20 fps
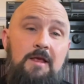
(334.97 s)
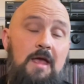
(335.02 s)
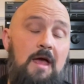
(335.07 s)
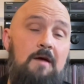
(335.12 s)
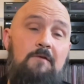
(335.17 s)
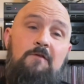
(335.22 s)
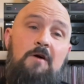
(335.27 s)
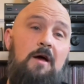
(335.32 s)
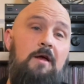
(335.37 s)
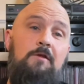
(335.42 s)

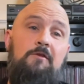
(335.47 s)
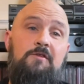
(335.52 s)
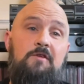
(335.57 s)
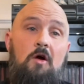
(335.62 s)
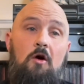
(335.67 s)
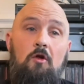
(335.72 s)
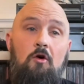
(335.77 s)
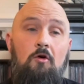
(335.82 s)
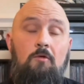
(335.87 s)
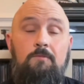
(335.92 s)
Yeah, vinyl's
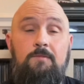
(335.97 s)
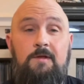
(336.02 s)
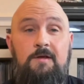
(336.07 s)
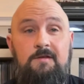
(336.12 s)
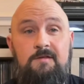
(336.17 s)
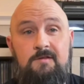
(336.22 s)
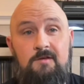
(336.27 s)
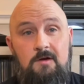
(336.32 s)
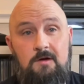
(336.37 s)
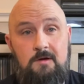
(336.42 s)
gone up and
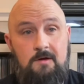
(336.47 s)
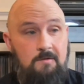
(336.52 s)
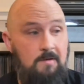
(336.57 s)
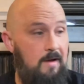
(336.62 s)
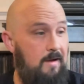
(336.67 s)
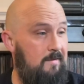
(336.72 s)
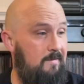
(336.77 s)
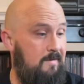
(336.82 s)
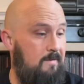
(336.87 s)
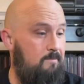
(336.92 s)
it's sort of
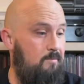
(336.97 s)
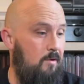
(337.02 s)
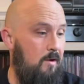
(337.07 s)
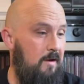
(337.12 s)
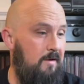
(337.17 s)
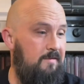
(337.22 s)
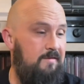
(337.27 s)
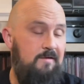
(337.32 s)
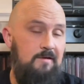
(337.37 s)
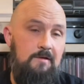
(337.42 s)
crazy
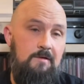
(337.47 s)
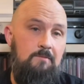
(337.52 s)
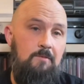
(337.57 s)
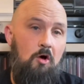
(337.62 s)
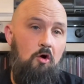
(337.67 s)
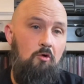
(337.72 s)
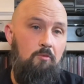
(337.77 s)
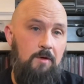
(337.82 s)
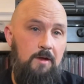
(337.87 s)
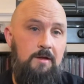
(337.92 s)
priced at the
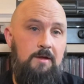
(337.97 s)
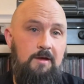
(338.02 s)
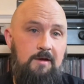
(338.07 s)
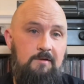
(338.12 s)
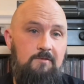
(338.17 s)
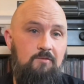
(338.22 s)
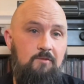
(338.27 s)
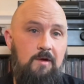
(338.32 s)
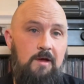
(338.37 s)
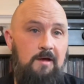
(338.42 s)
moment.
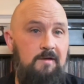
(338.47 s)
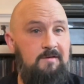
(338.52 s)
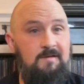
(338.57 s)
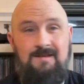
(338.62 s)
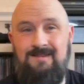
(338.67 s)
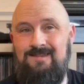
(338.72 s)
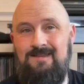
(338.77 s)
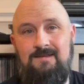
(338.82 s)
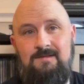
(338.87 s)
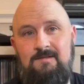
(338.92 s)
It's
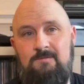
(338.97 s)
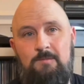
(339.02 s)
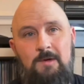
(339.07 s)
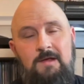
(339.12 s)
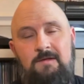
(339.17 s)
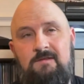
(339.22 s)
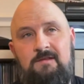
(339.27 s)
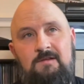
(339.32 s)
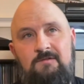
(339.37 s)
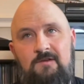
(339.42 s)
as
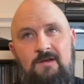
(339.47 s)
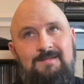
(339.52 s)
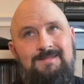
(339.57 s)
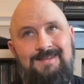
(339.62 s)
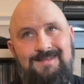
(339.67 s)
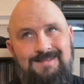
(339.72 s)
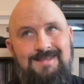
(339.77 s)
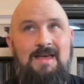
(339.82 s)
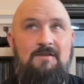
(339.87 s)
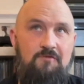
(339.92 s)
expensive as
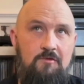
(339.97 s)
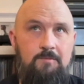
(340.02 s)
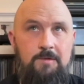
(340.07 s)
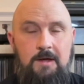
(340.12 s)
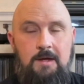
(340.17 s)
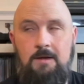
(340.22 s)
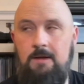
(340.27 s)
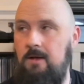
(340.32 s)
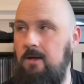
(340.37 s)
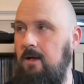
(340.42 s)
it's ever
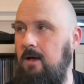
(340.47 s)
been.